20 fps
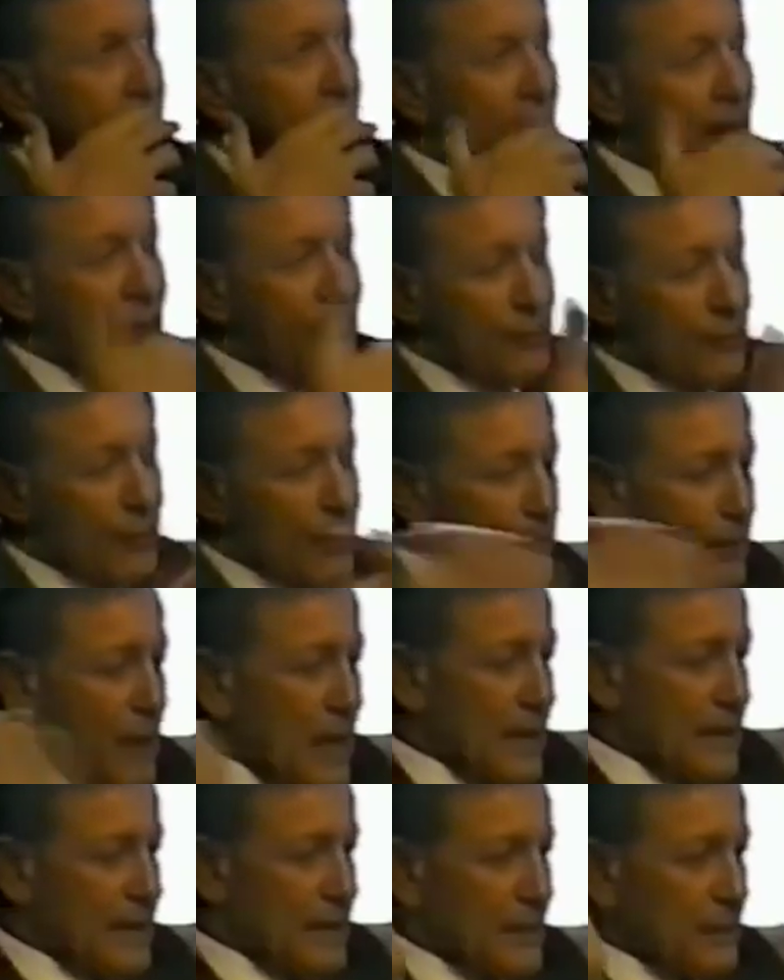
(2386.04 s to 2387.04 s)
after we
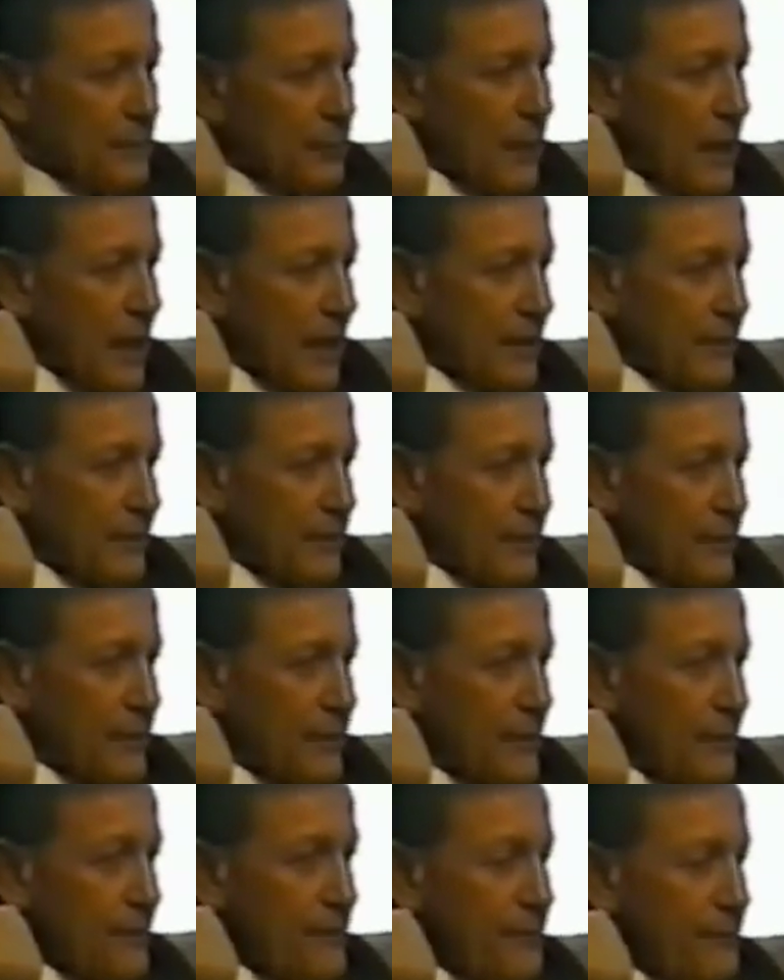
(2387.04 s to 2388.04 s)
made this
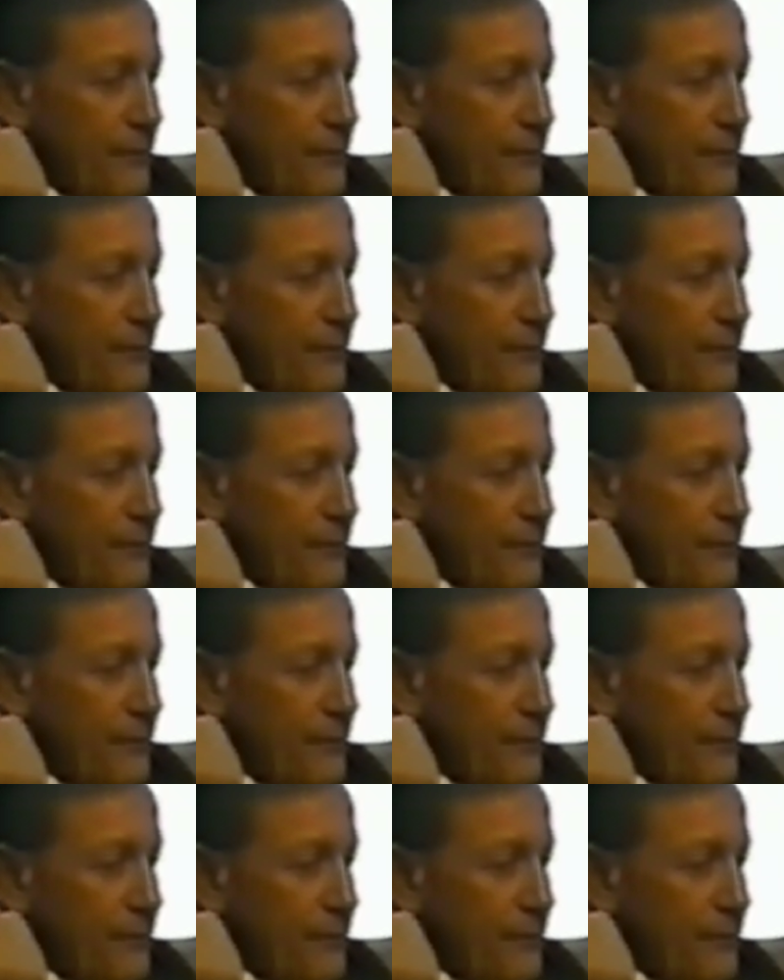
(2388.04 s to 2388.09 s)
breakthrough,